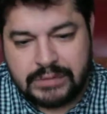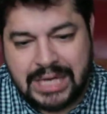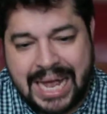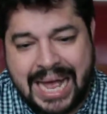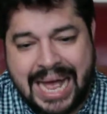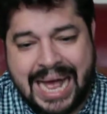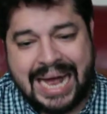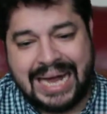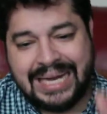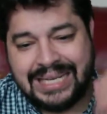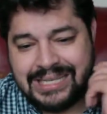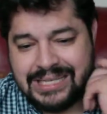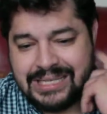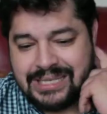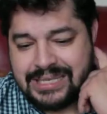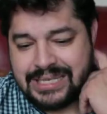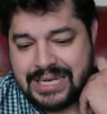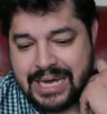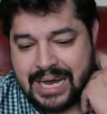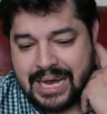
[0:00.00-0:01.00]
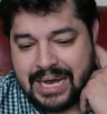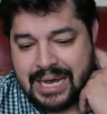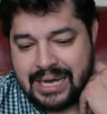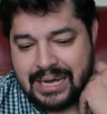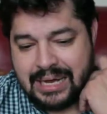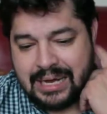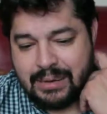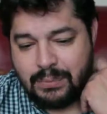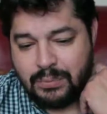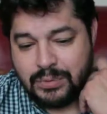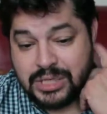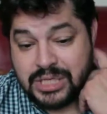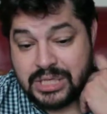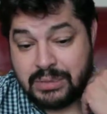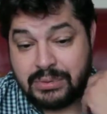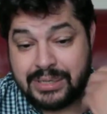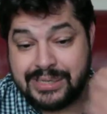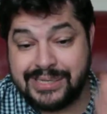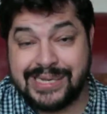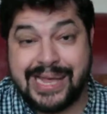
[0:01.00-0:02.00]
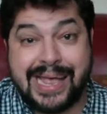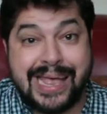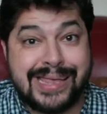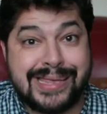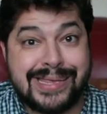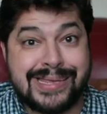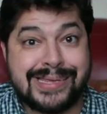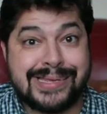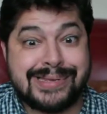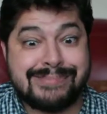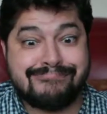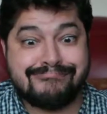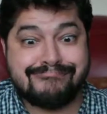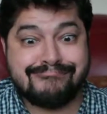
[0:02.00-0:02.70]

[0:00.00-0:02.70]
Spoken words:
and we'll see what it says.